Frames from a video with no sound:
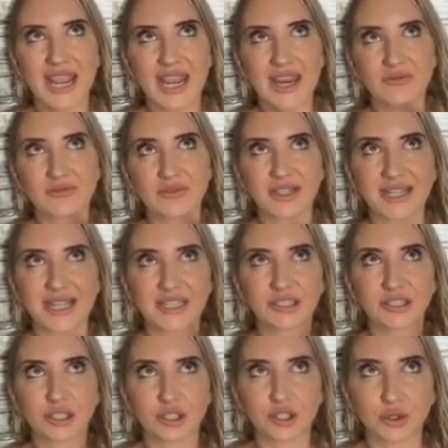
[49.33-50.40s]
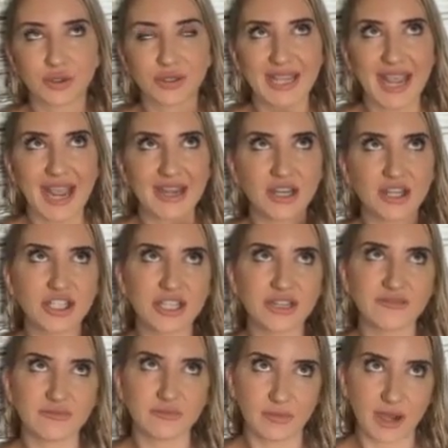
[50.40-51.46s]
in relation to the energy
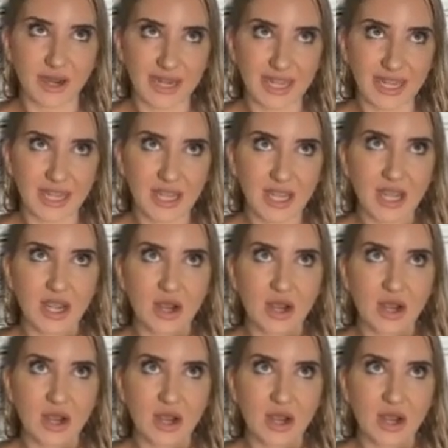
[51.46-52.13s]
of money,